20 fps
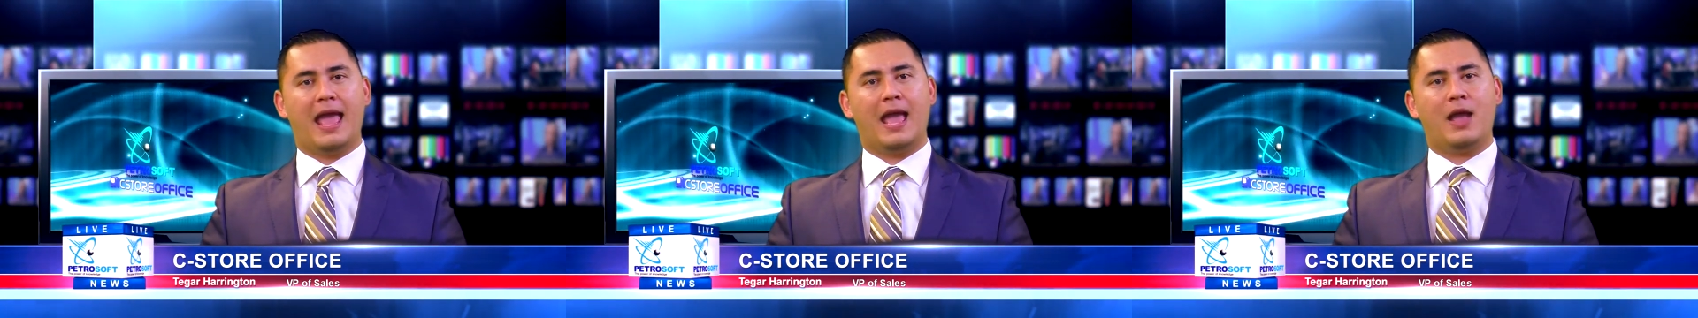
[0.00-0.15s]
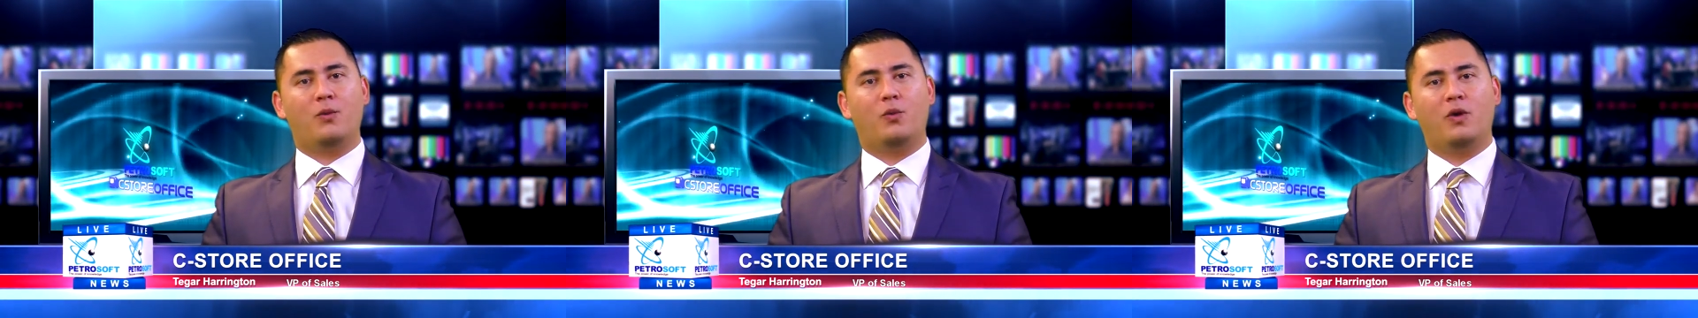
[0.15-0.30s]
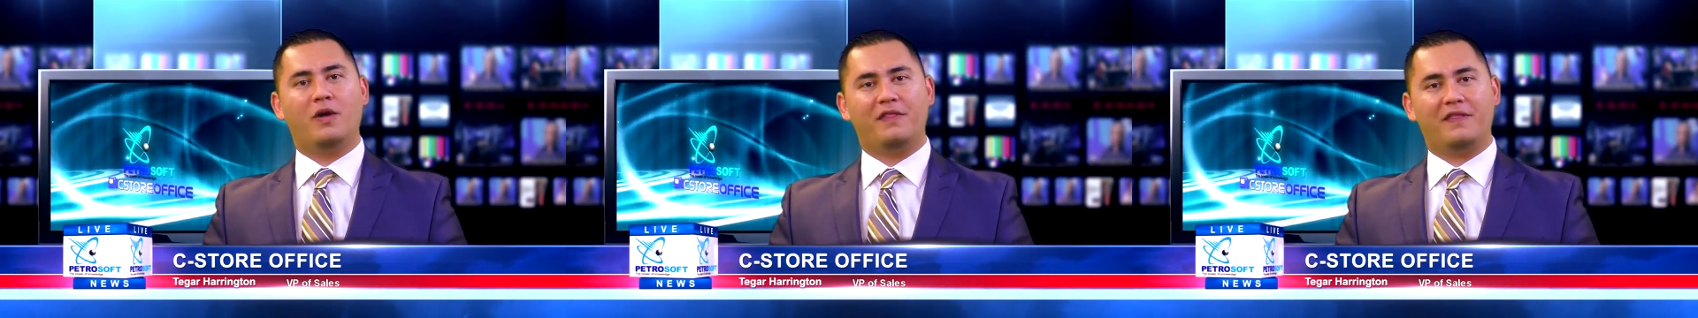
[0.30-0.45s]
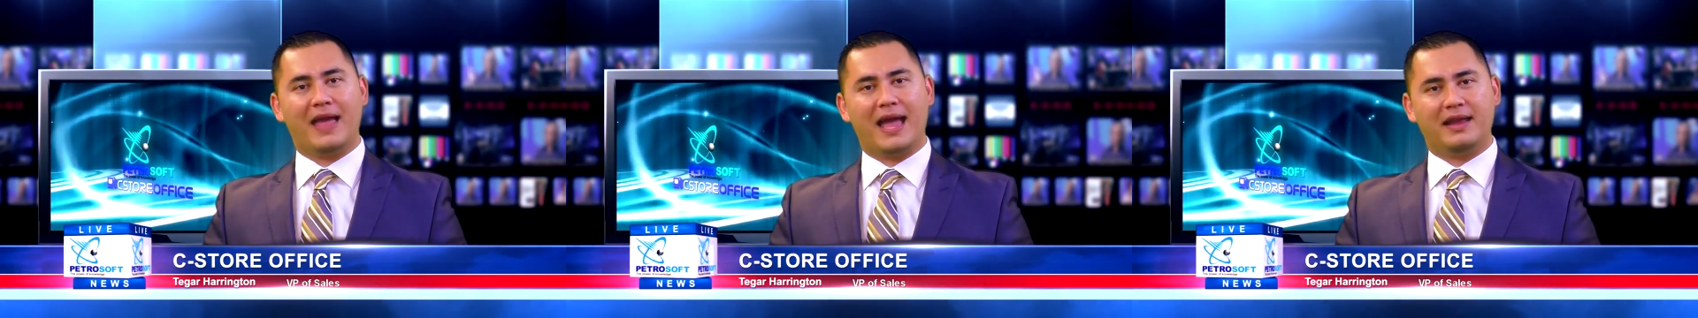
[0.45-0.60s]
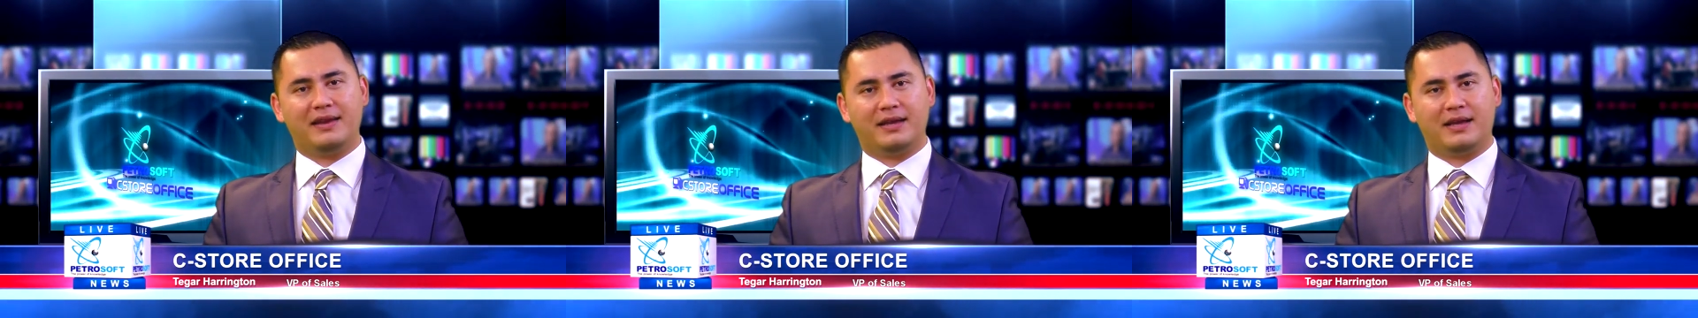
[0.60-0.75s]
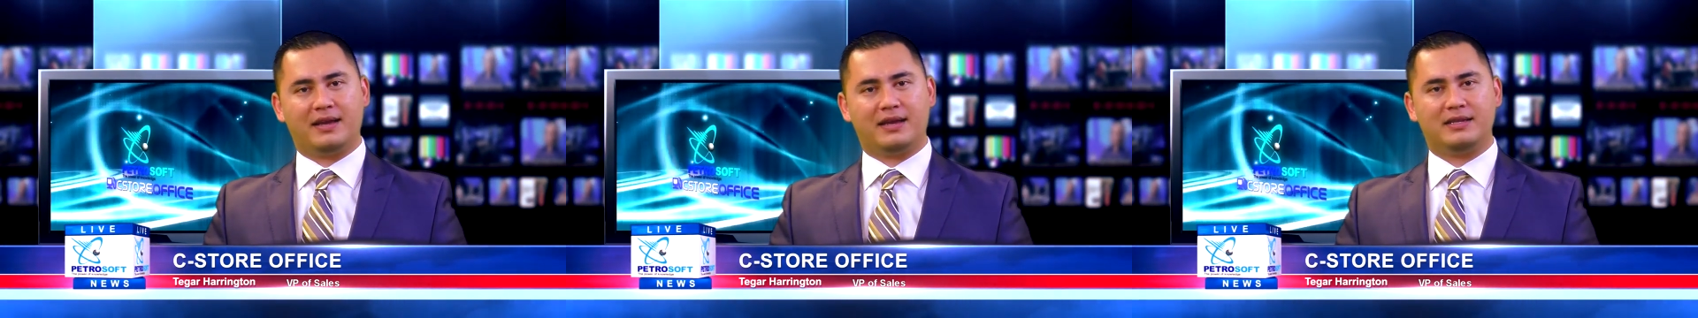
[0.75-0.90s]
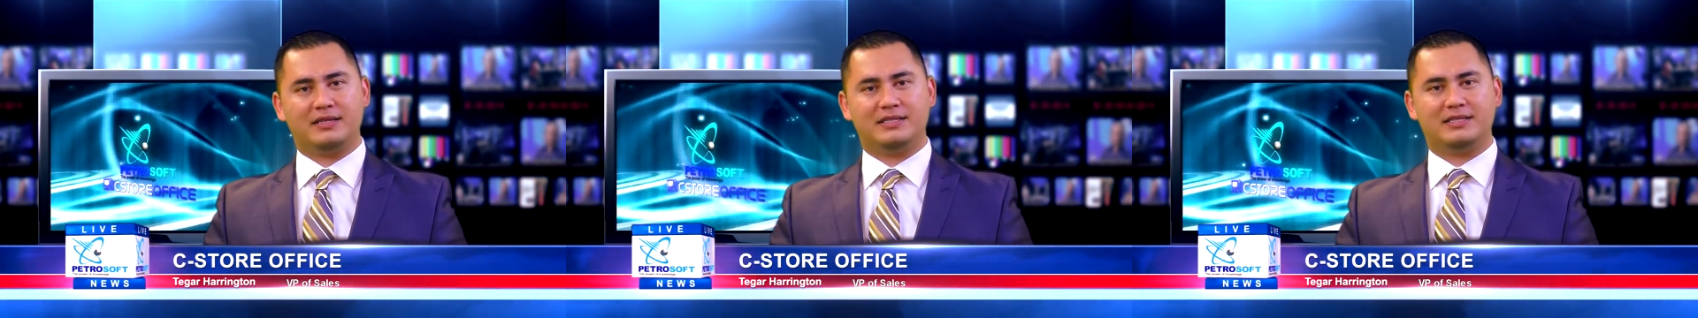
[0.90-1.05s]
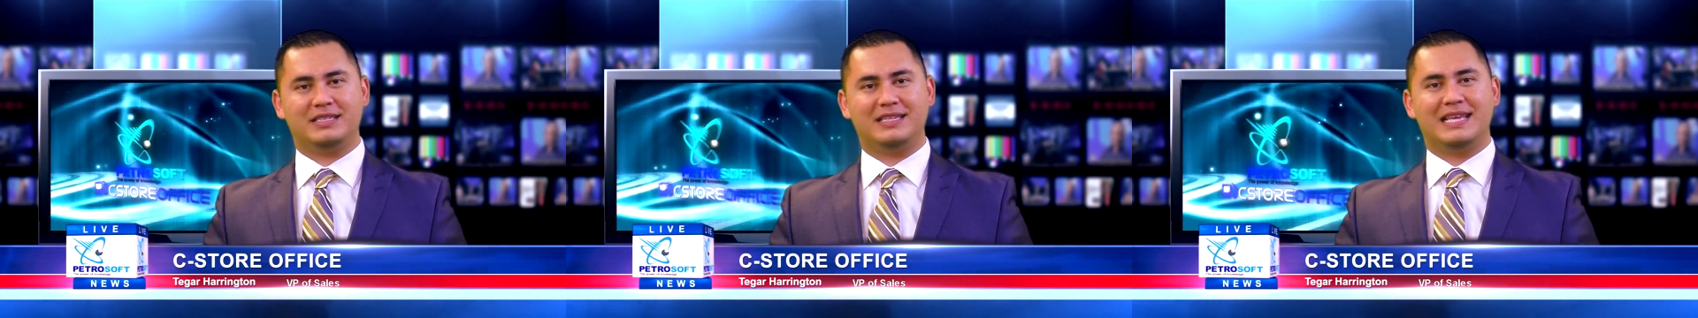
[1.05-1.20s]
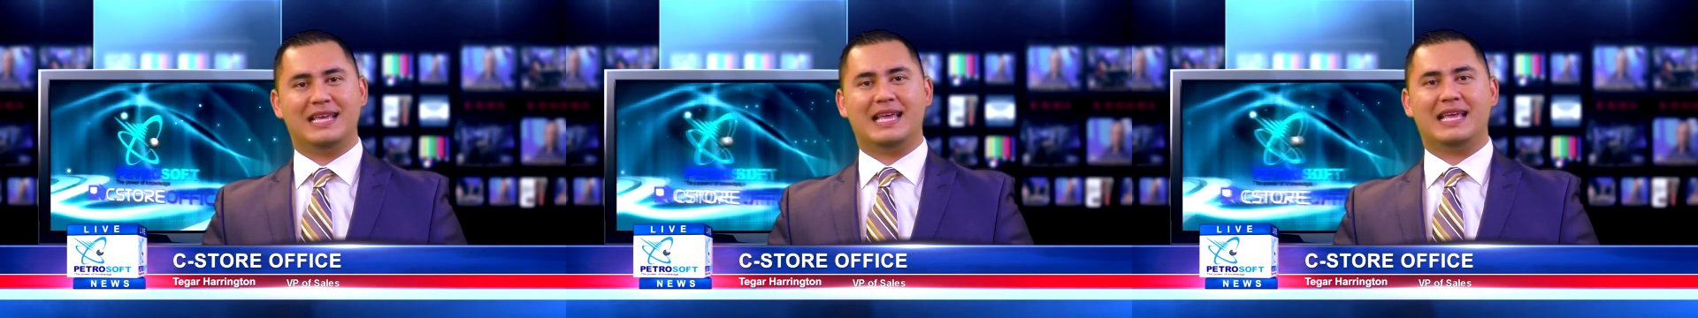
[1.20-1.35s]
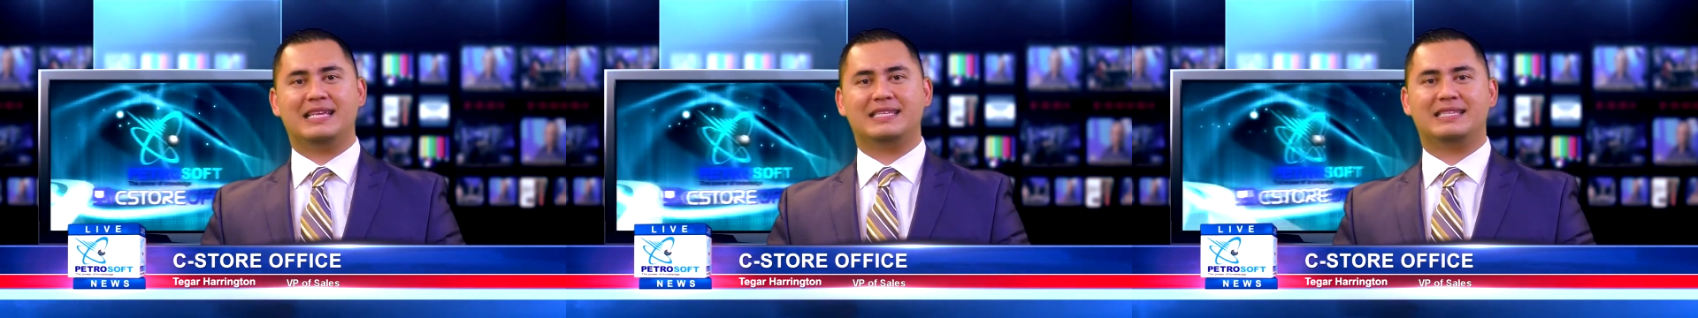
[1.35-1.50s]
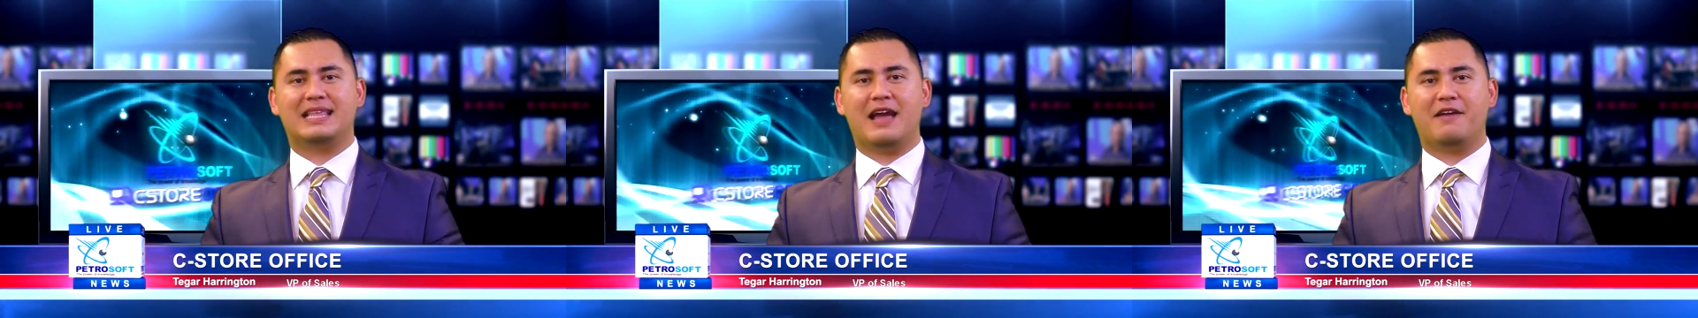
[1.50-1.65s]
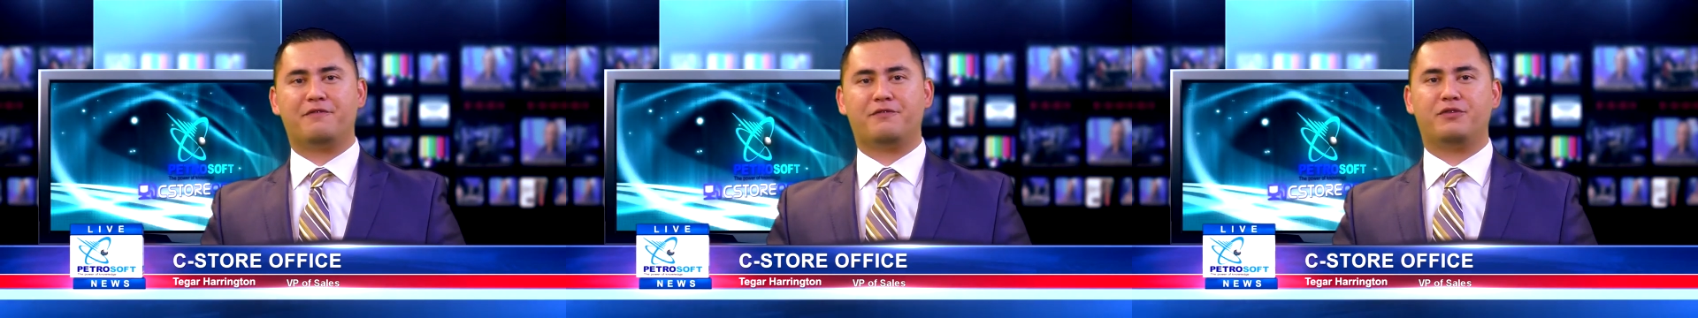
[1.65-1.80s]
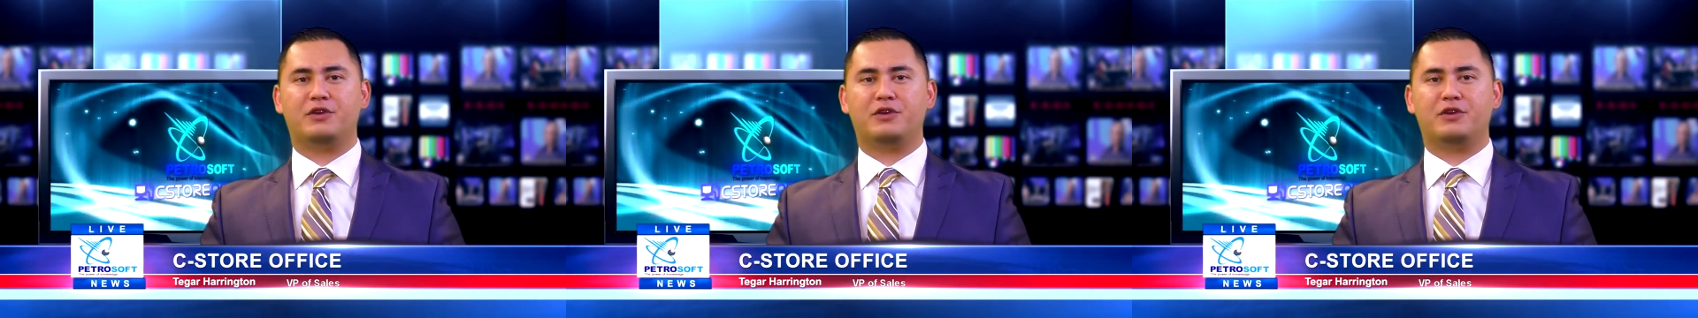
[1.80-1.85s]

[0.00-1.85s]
And what that does is that